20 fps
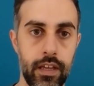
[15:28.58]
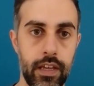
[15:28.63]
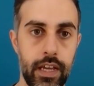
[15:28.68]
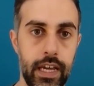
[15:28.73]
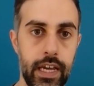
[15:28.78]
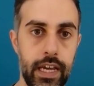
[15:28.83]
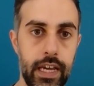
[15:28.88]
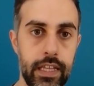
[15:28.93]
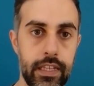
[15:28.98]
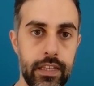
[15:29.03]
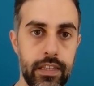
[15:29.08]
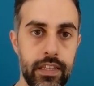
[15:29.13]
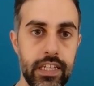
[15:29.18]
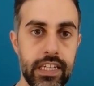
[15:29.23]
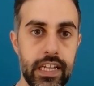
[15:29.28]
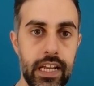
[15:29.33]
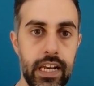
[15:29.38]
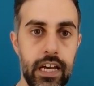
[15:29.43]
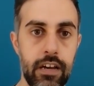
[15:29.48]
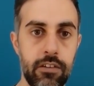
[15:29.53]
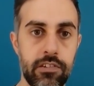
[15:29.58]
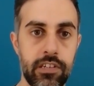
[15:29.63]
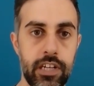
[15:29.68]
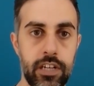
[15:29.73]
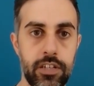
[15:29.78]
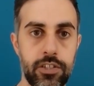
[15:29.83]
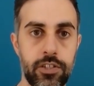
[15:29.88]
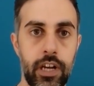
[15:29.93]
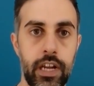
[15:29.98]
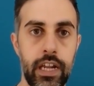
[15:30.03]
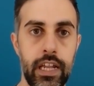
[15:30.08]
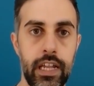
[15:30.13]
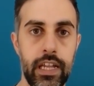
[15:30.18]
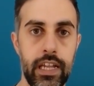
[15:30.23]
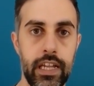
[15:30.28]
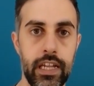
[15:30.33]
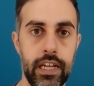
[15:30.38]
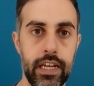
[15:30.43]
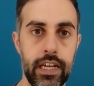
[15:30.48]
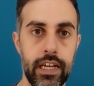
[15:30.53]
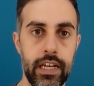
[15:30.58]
And this allows actually